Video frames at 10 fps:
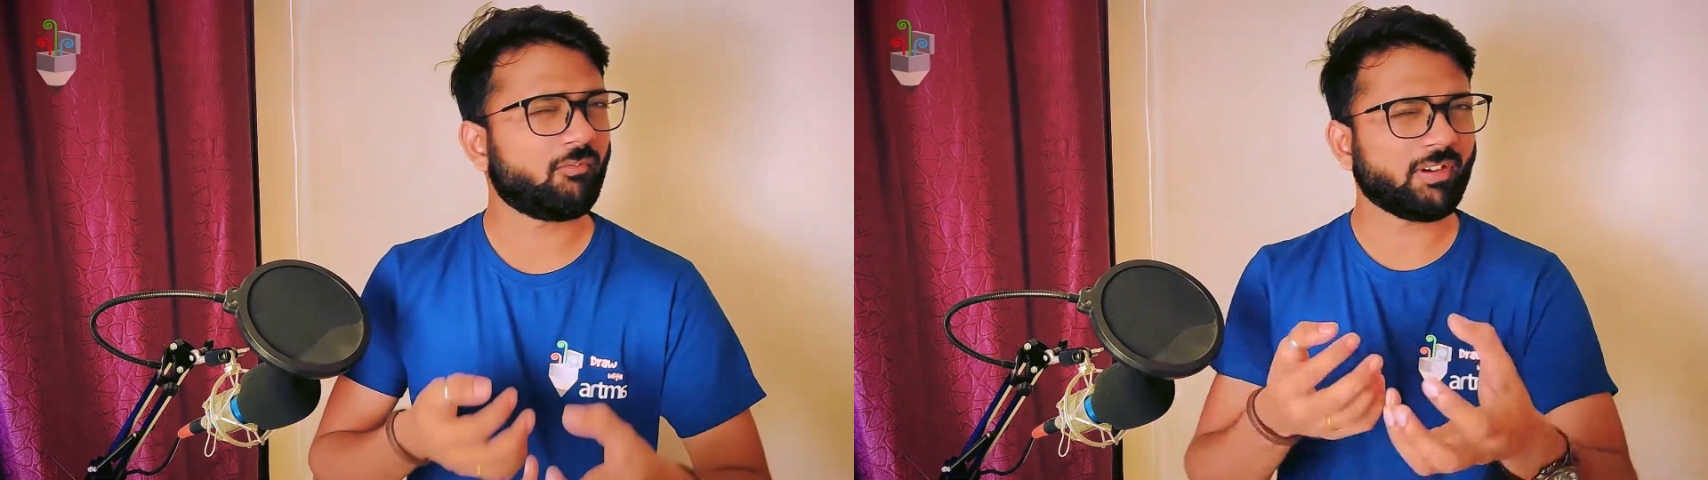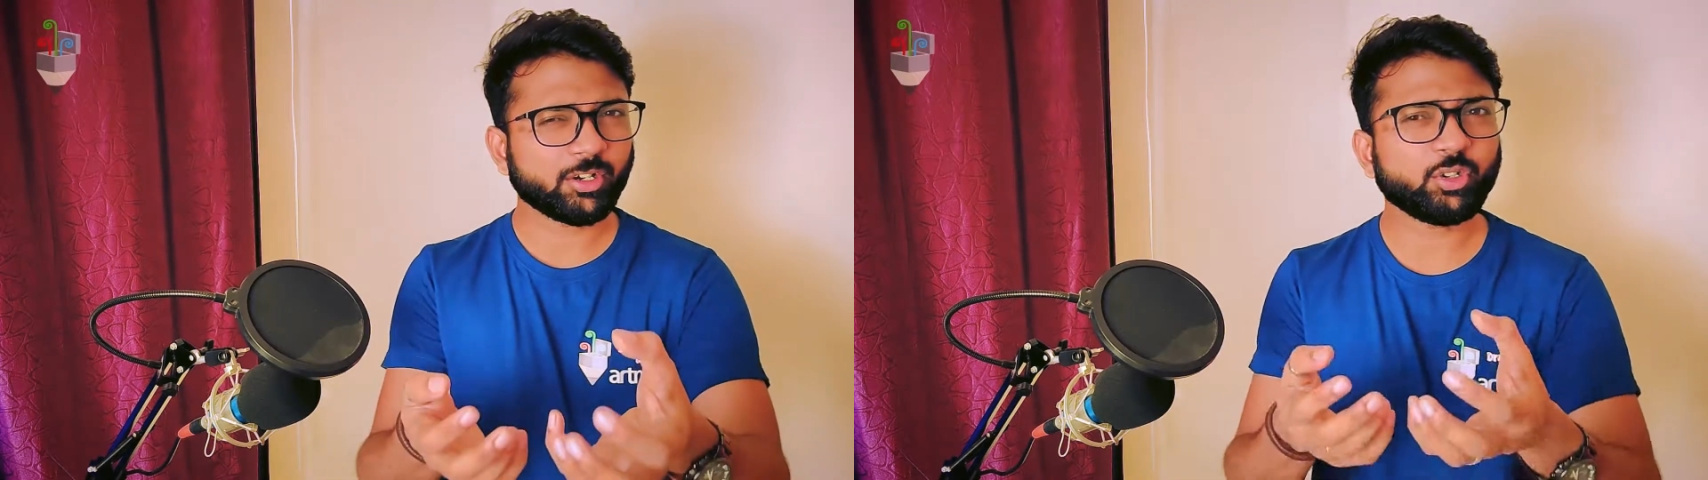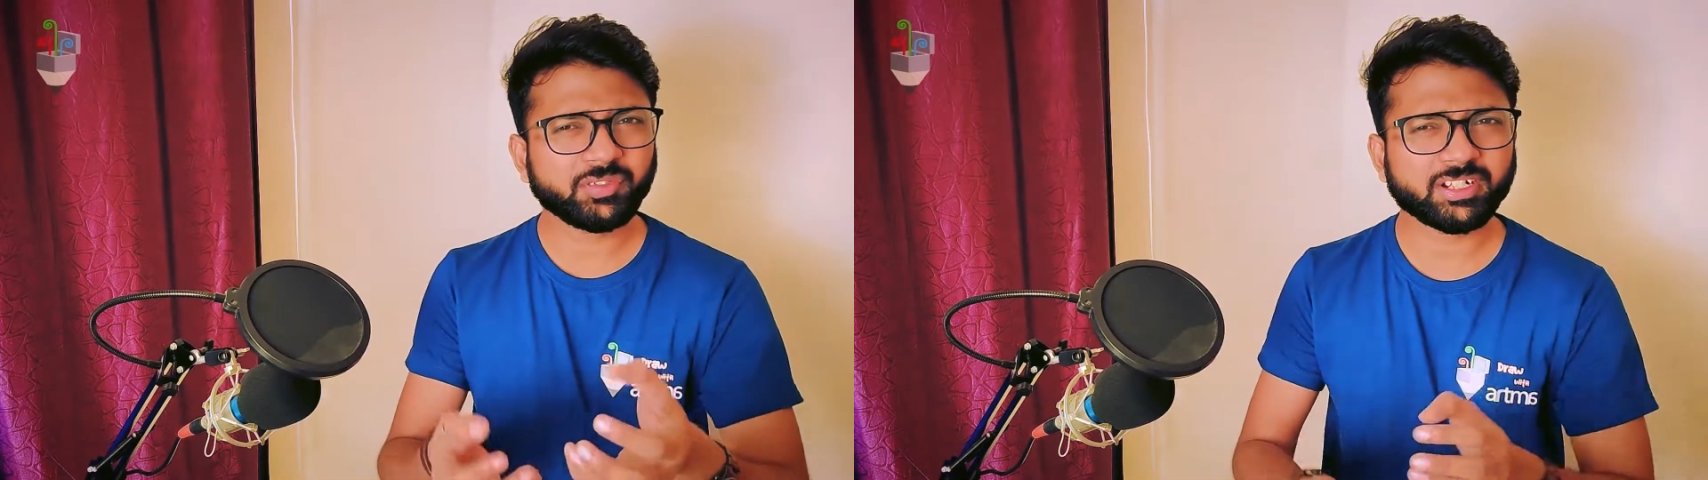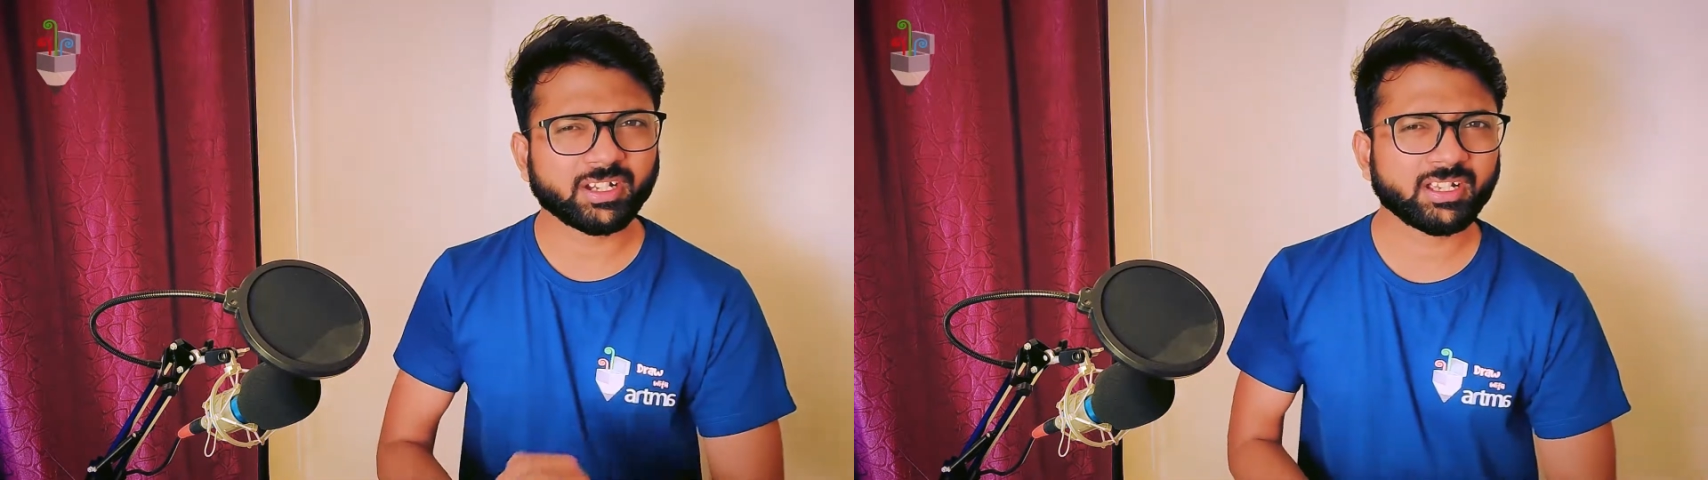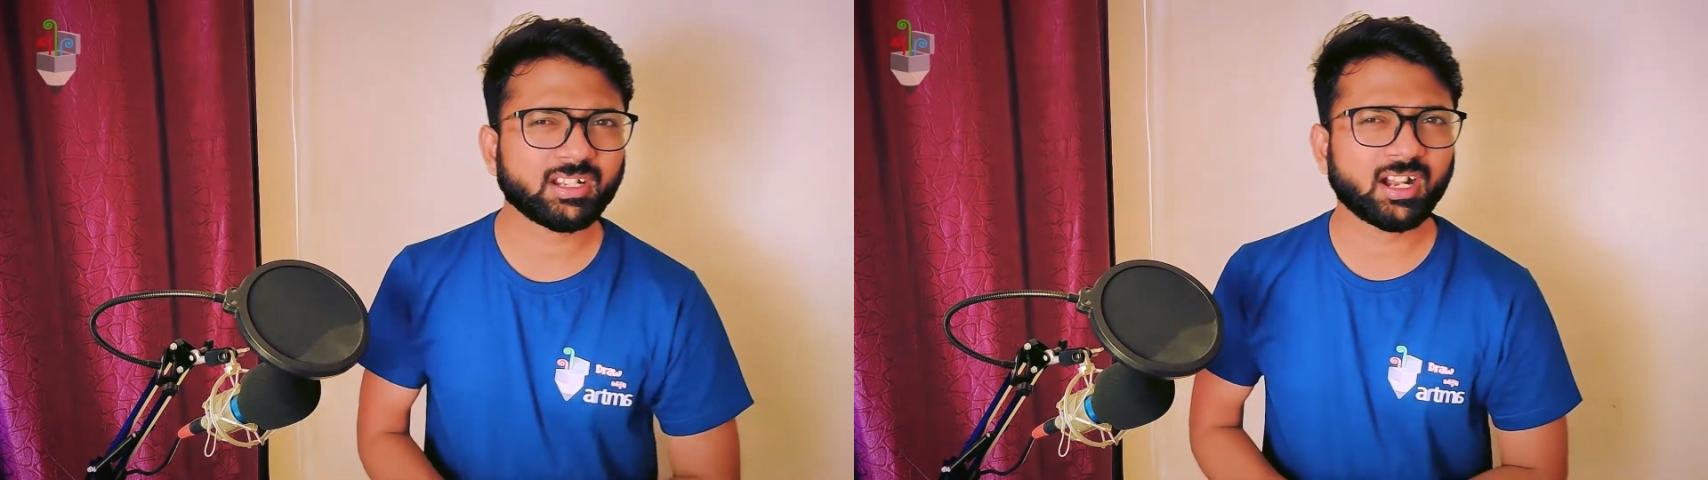why don't we
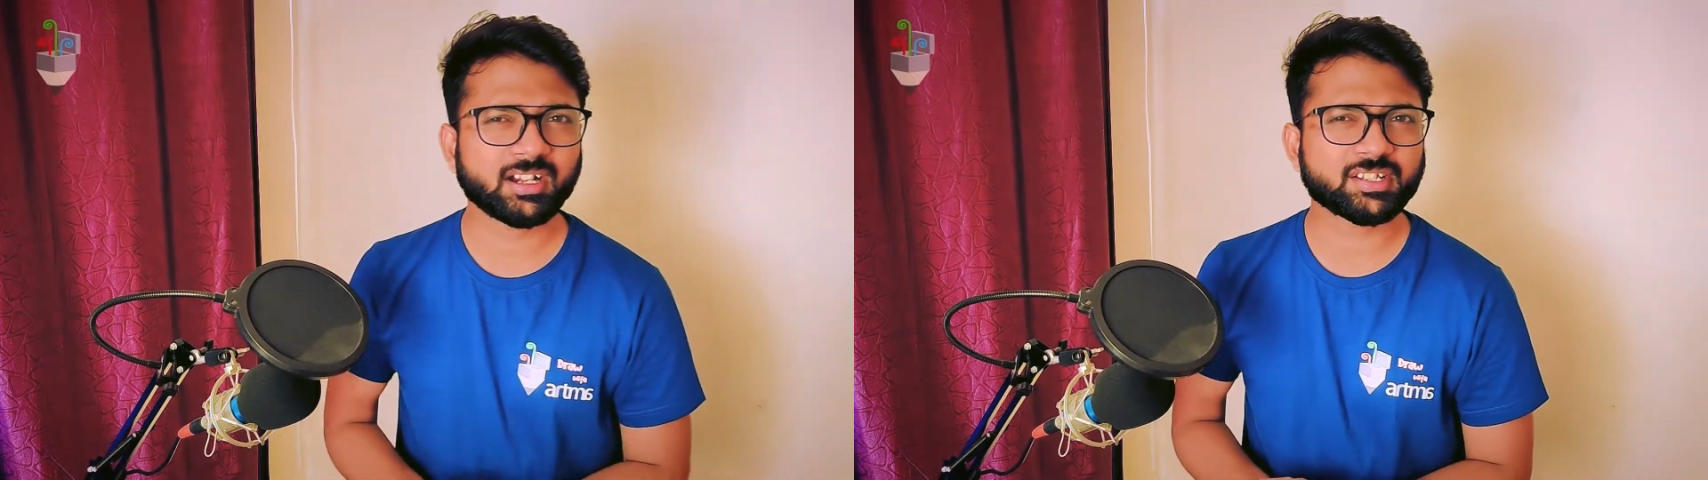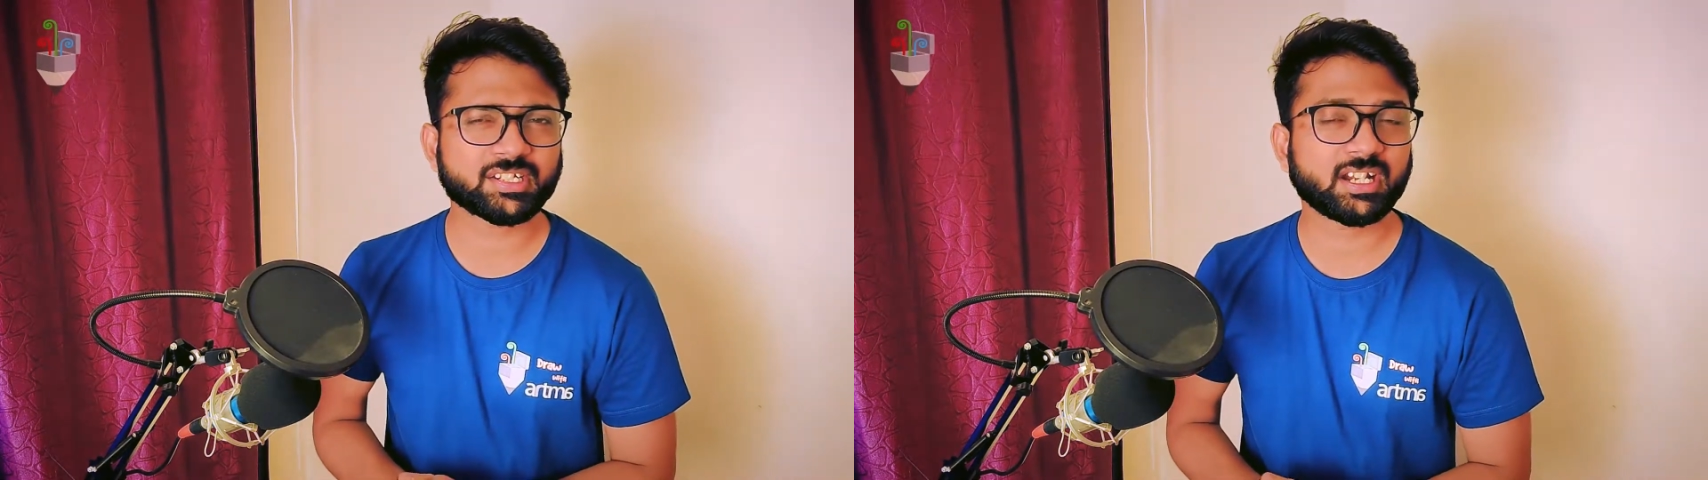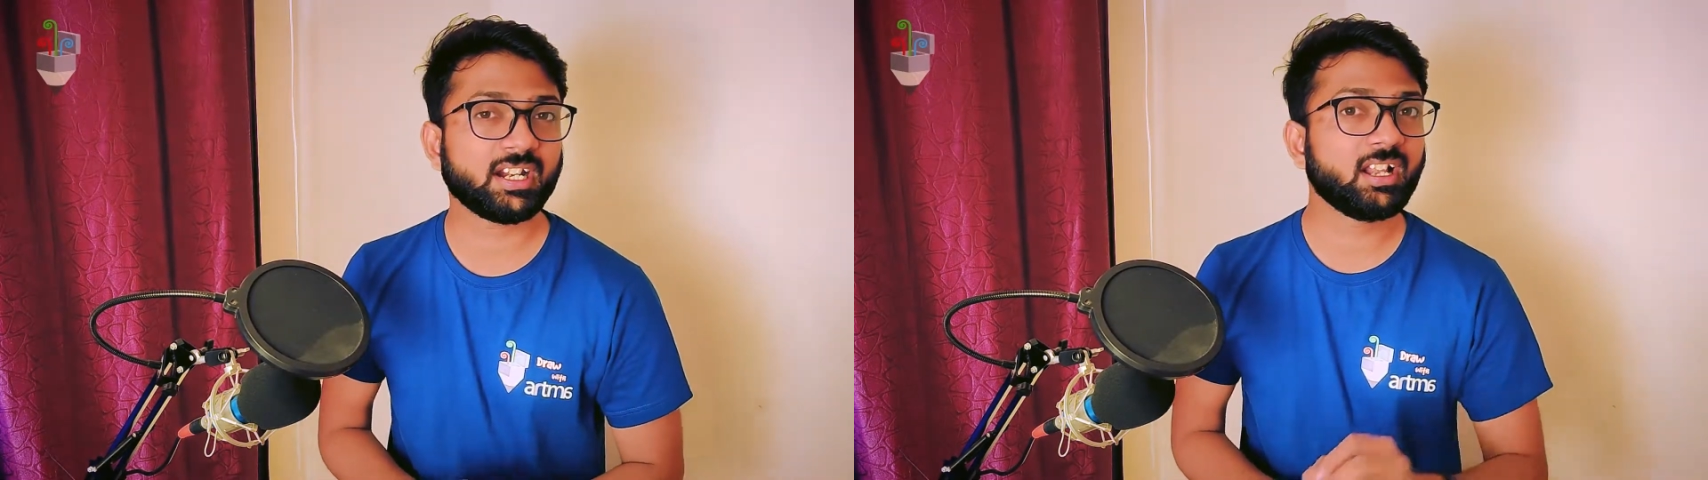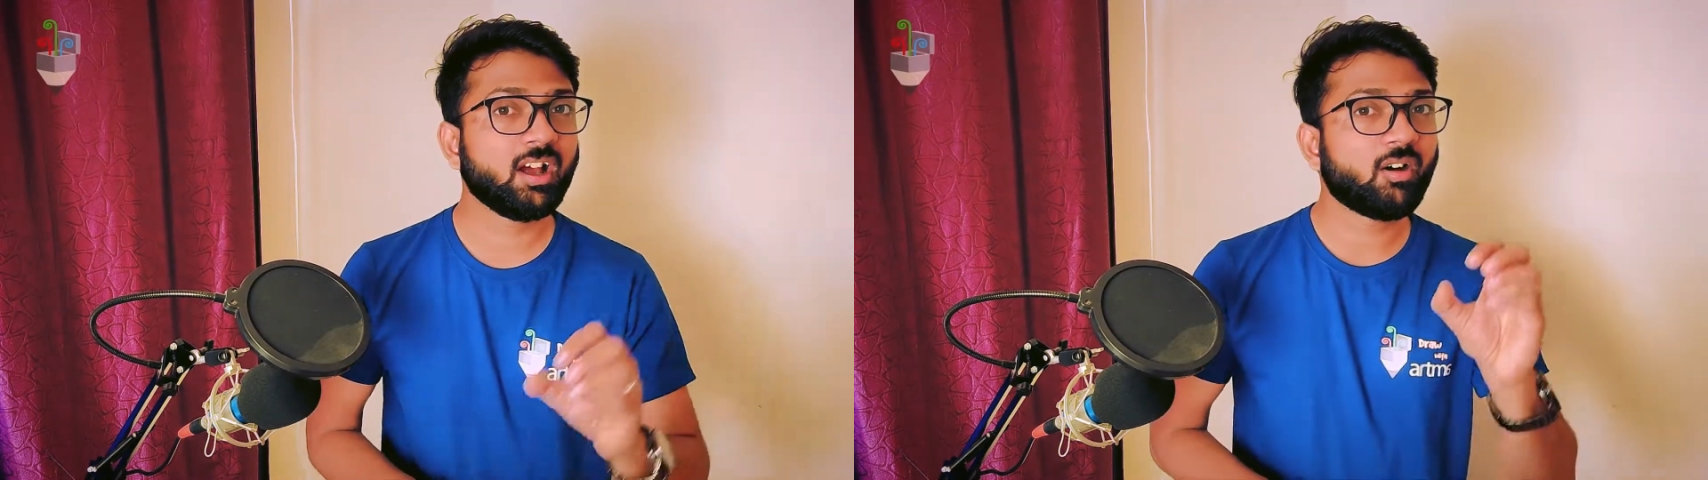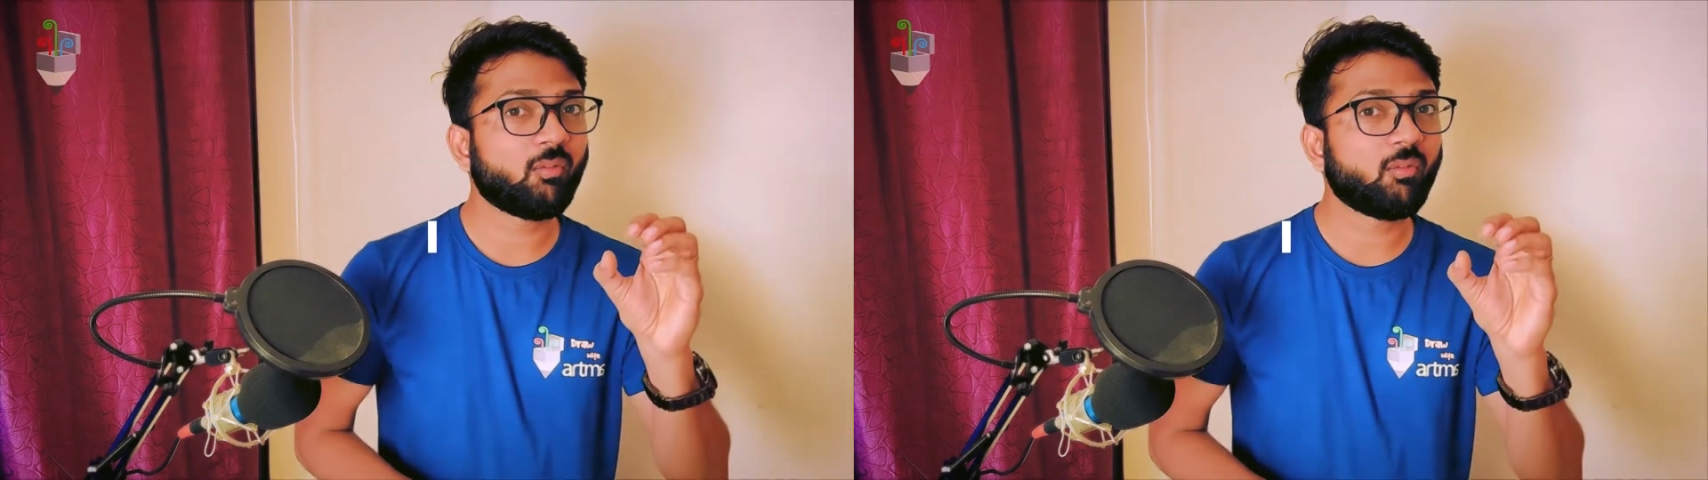try and understand